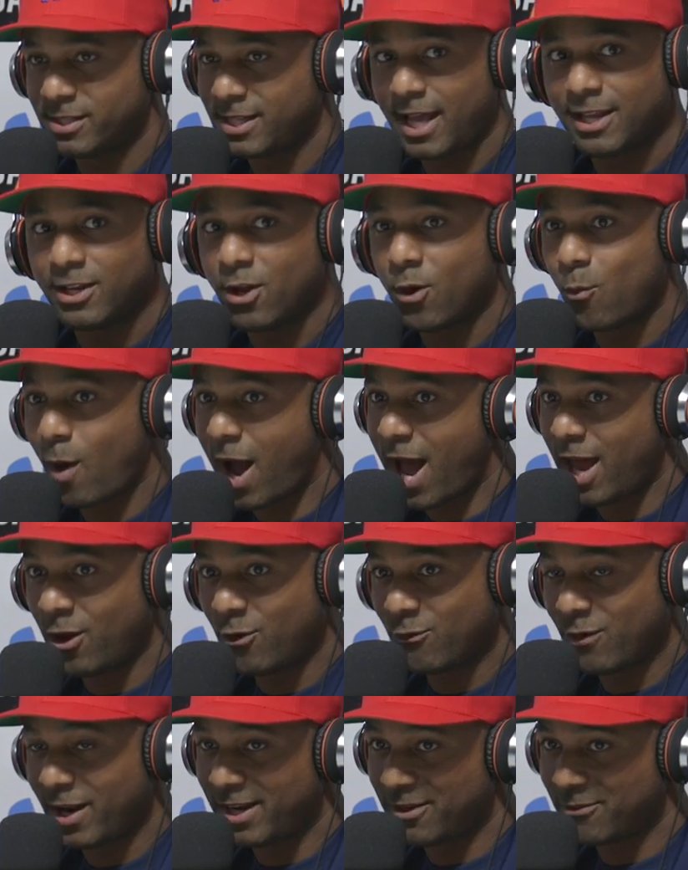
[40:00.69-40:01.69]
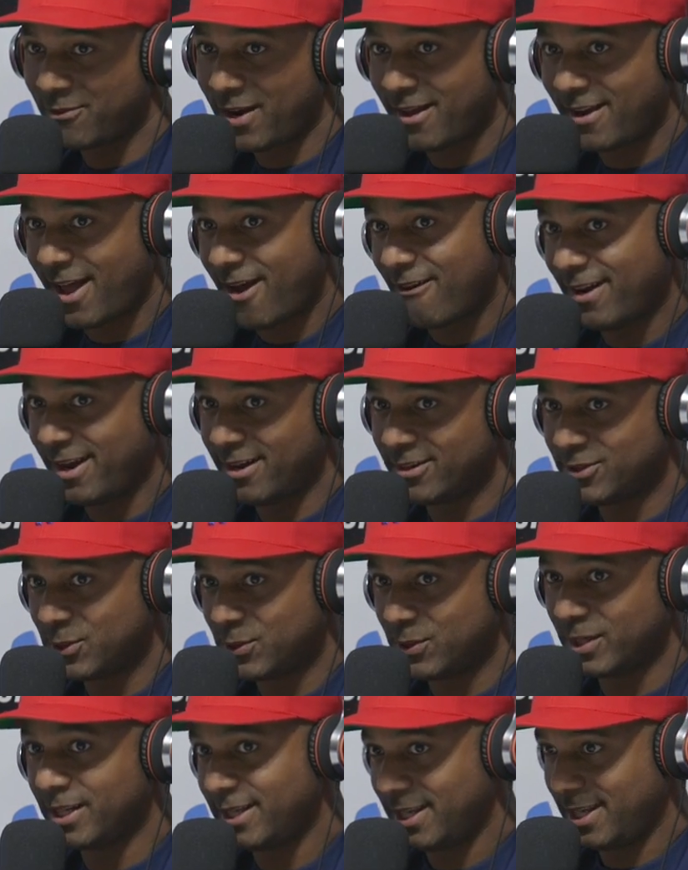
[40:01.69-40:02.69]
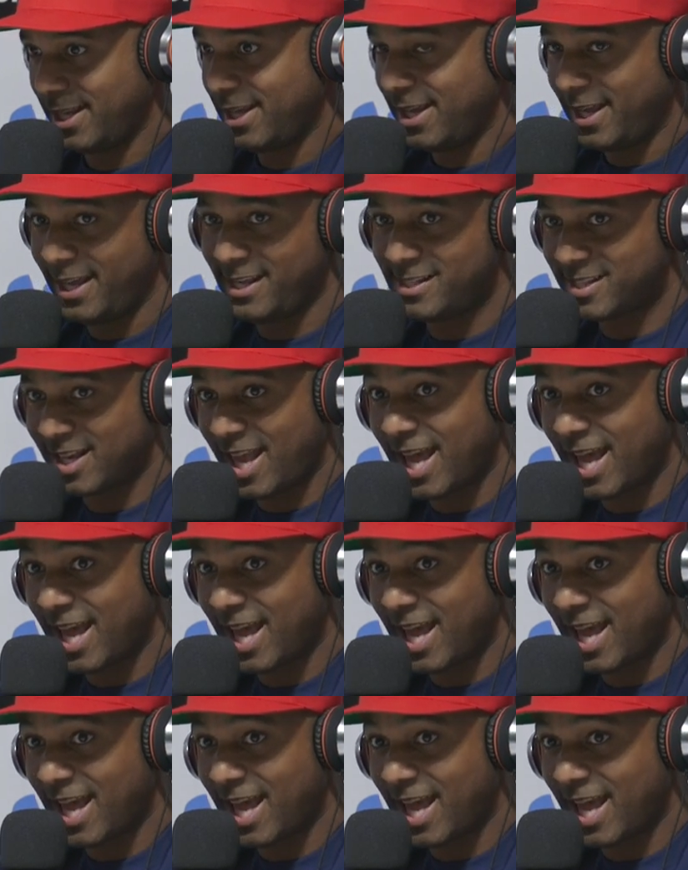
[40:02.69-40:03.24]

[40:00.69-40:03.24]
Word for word: she's like, no, Wallo running around out here doing. No, he's